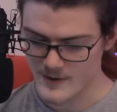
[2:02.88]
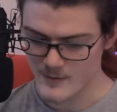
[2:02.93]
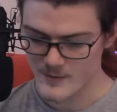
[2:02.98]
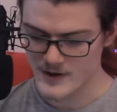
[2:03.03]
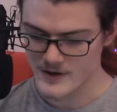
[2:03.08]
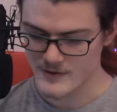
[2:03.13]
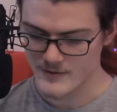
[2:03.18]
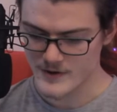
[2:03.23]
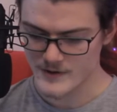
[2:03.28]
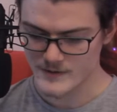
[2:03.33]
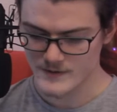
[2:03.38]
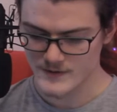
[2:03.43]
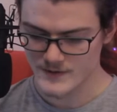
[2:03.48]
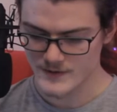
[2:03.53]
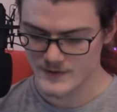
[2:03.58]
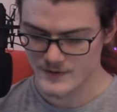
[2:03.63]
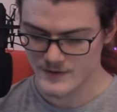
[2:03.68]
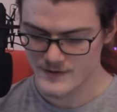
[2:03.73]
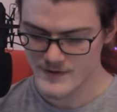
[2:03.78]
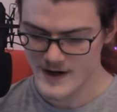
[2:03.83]
winnow oats
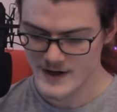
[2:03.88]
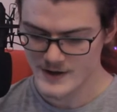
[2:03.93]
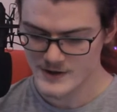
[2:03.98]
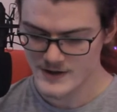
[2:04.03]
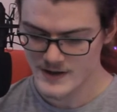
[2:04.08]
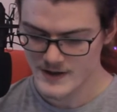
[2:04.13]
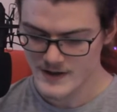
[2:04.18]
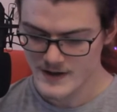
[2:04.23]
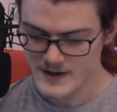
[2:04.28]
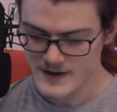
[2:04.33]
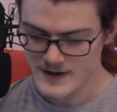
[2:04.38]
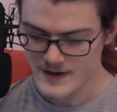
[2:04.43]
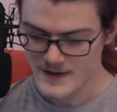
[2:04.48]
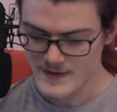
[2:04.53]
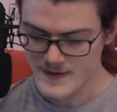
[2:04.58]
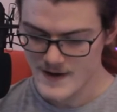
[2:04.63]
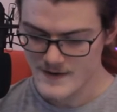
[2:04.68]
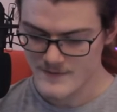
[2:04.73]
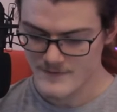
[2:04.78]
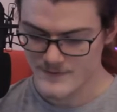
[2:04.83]
or thresh,
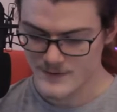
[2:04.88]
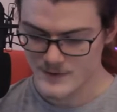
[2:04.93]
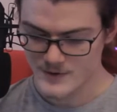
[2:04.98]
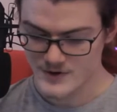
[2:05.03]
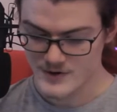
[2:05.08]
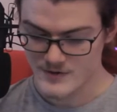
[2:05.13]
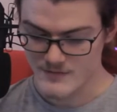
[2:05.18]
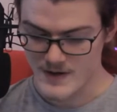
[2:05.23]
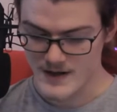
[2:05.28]
and then fortune